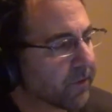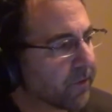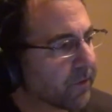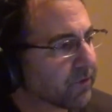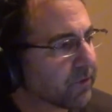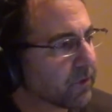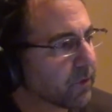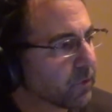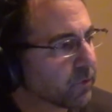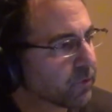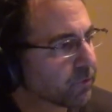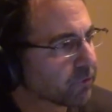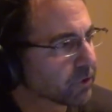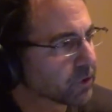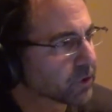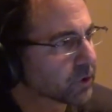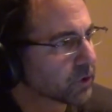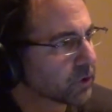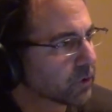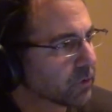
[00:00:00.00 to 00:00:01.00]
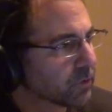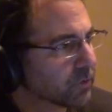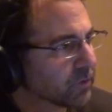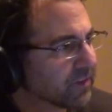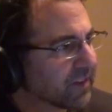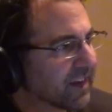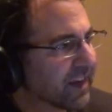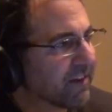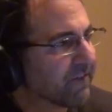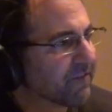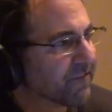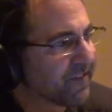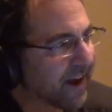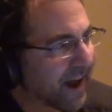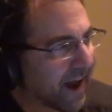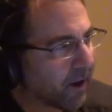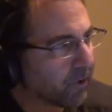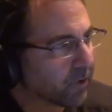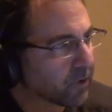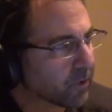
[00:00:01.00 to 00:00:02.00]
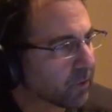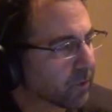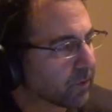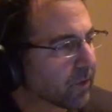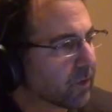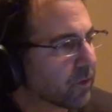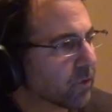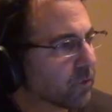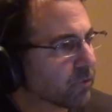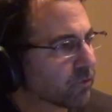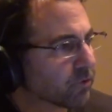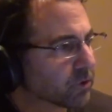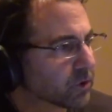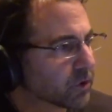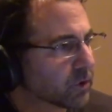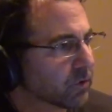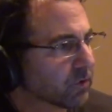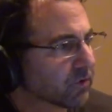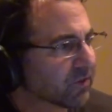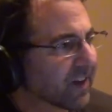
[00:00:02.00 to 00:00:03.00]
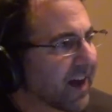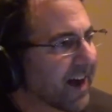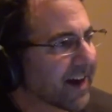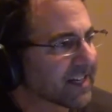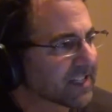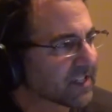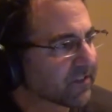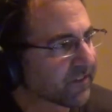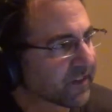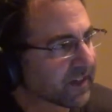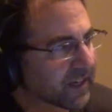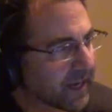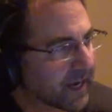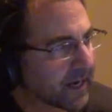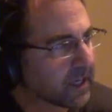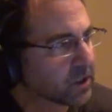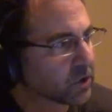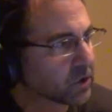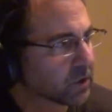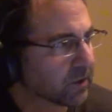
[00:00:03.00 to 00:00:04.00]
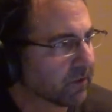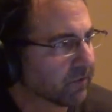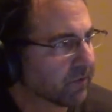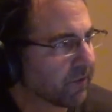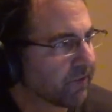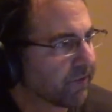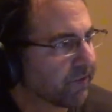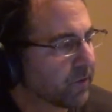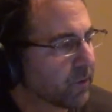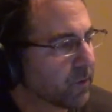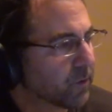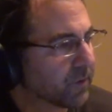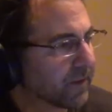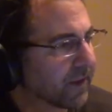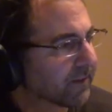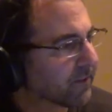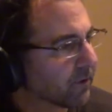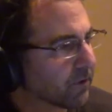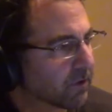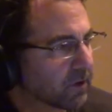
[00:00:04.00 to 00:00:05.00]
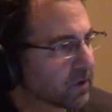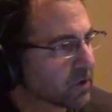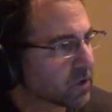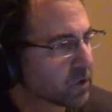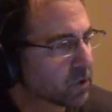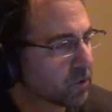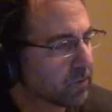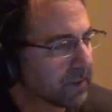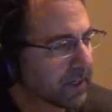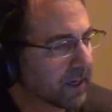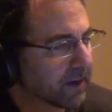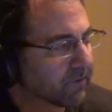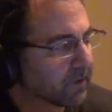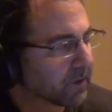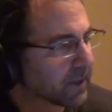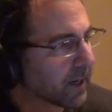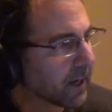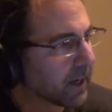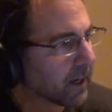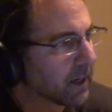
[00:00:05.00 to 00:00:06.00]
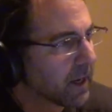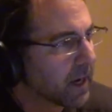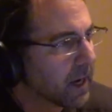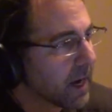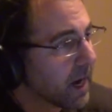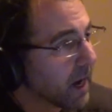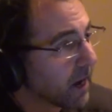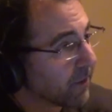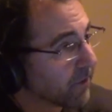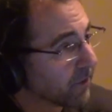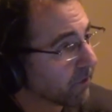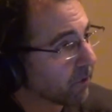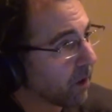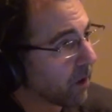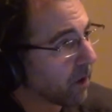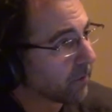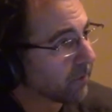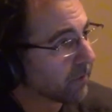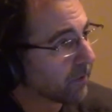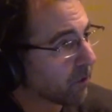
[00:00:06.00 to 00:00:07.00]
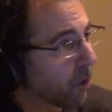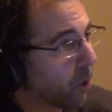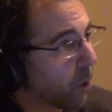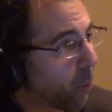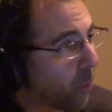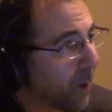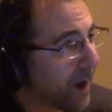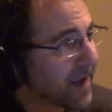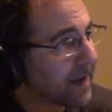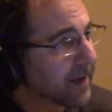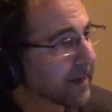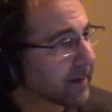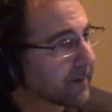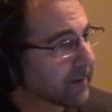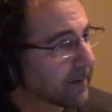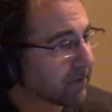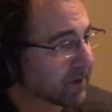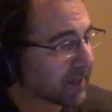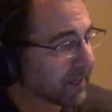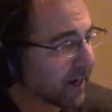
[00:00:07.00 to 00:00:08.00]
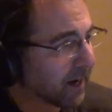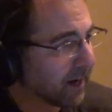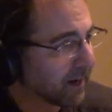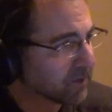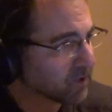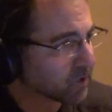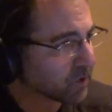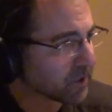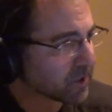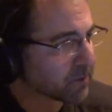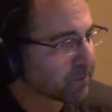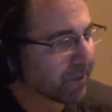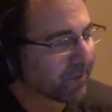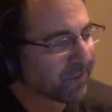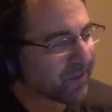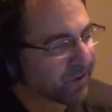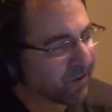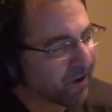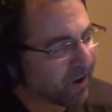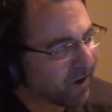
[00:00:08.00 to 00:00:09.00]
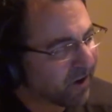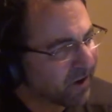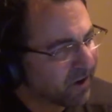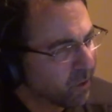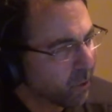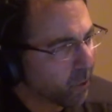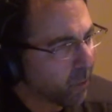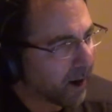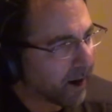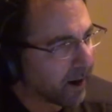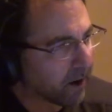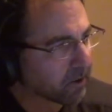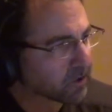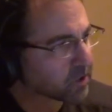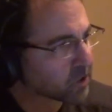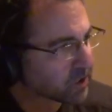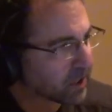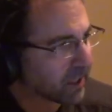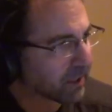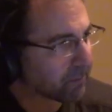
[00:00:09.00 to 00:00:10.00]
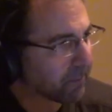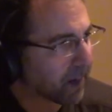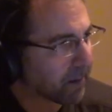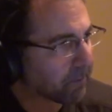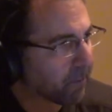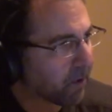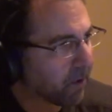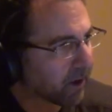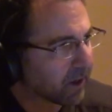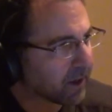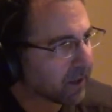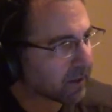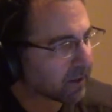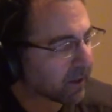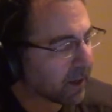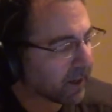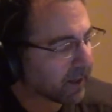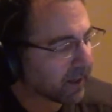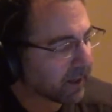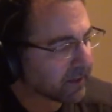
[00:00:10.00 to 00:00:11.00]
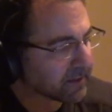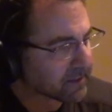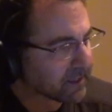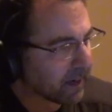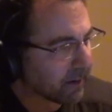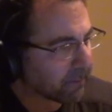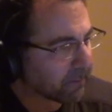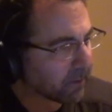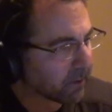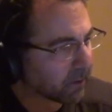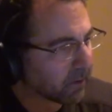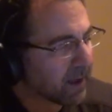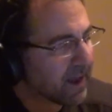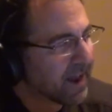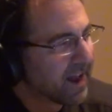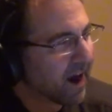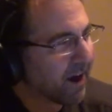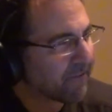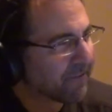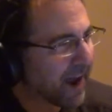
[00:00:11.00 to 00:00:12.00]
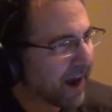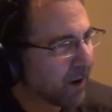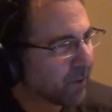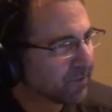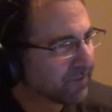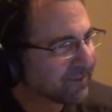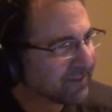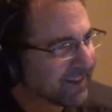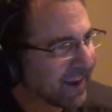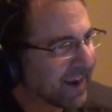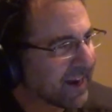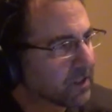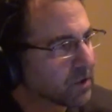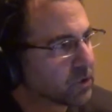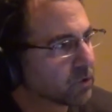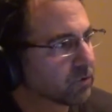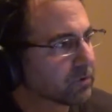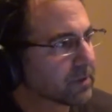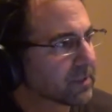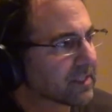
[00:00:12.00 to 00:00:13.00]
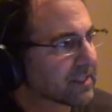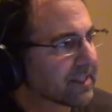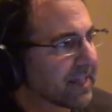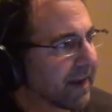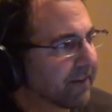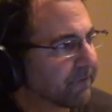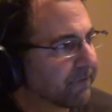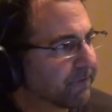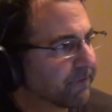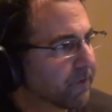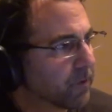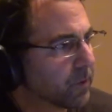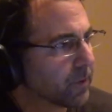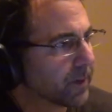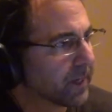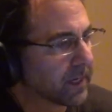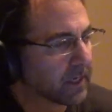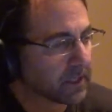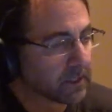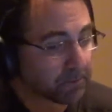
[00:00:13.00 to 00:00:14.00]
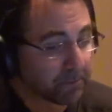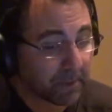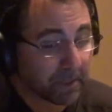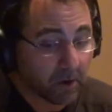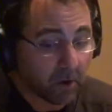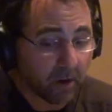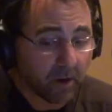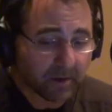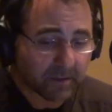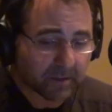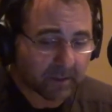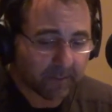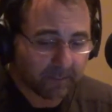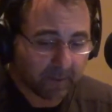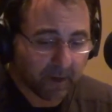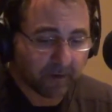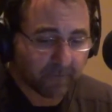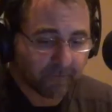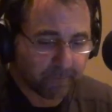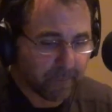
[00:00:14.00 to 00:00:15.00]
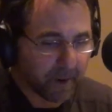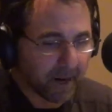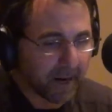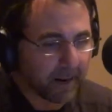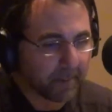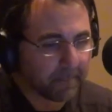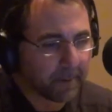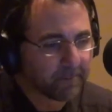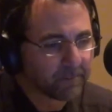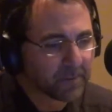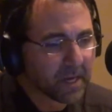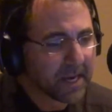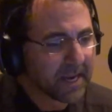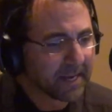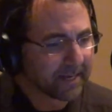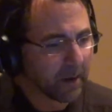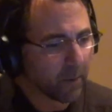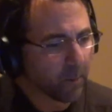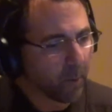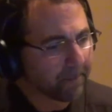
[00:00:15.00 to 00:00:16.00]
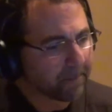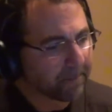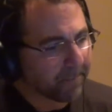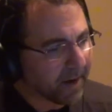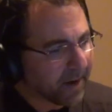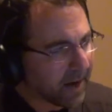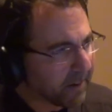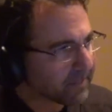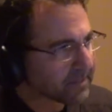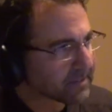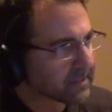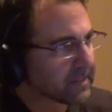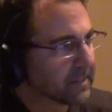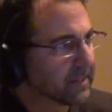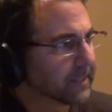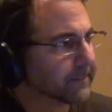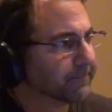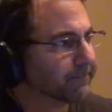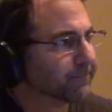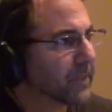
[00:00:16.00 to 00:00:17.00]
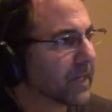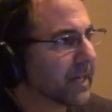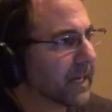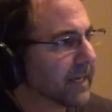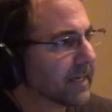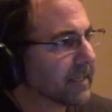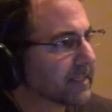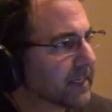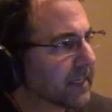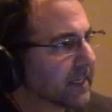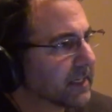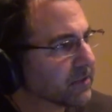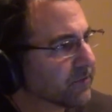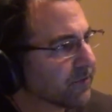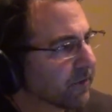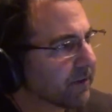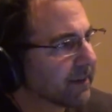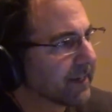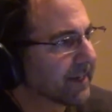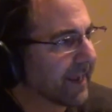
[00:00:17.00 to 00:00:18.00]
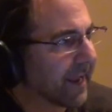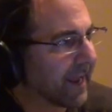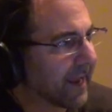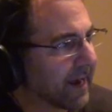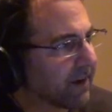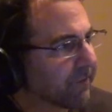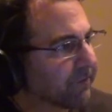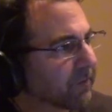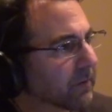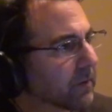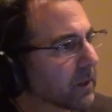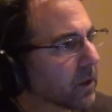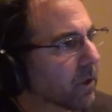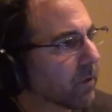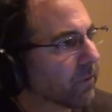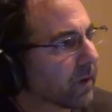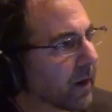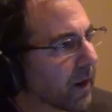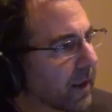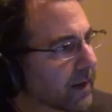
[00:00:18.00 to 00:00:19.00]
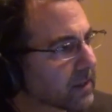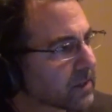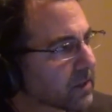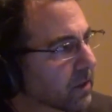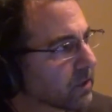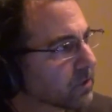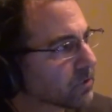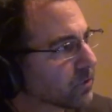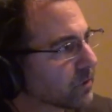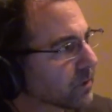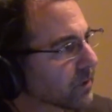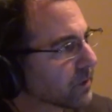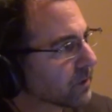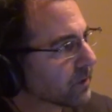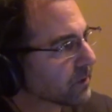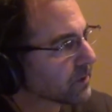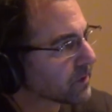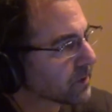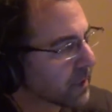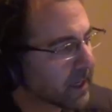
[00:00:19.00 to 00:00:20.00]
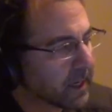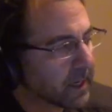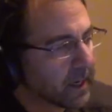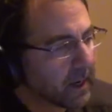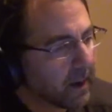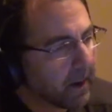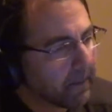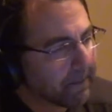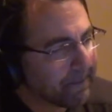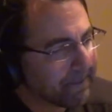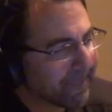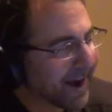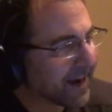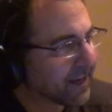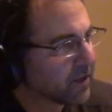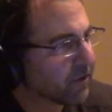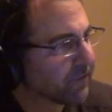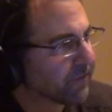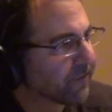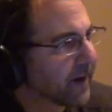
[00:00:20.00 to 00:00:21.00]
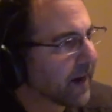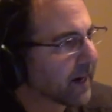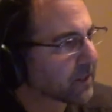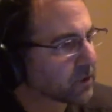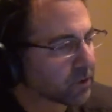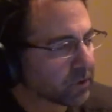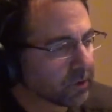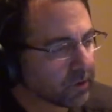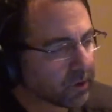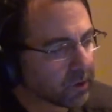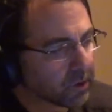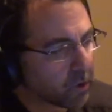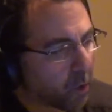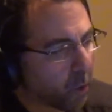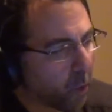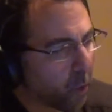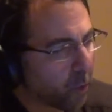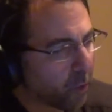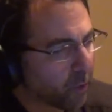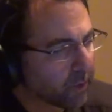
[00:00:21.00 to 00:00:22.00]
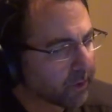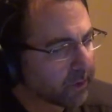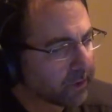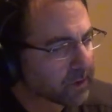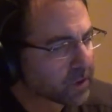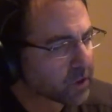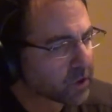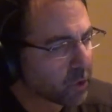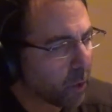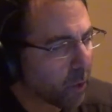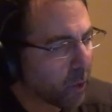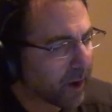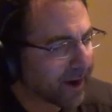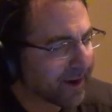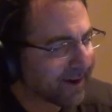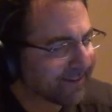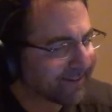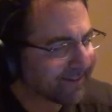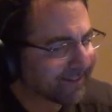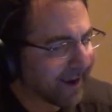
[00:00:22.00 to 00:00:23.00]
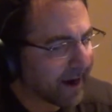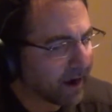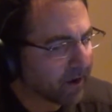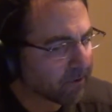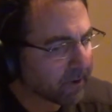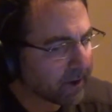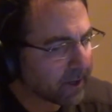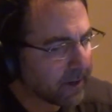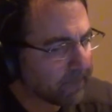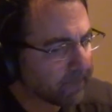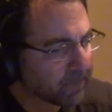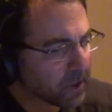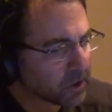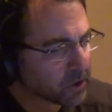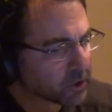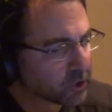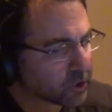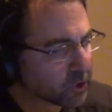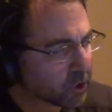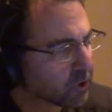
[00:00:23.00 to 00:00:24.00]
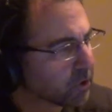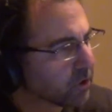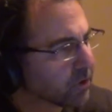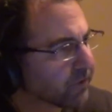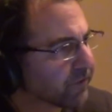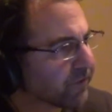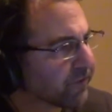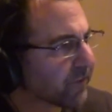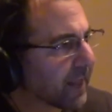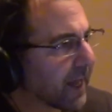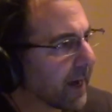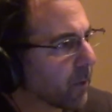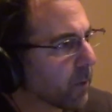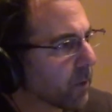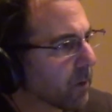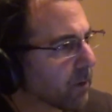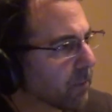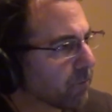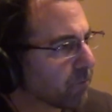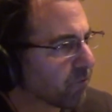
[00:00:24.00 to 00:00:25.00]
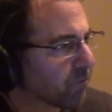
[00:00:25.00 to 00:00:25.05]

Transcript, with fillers: the nutritional devalue, the nutritional toxification of the food that they're consuming every day. They're, they're awake and they're conscious, but they're unaware, just like my parking lot example, of how dangerous that food is because of Bob. Now, what Bob has done is he has very carefully, over the last hundred years, manufactured corn, soy, dairy, sugar, flour,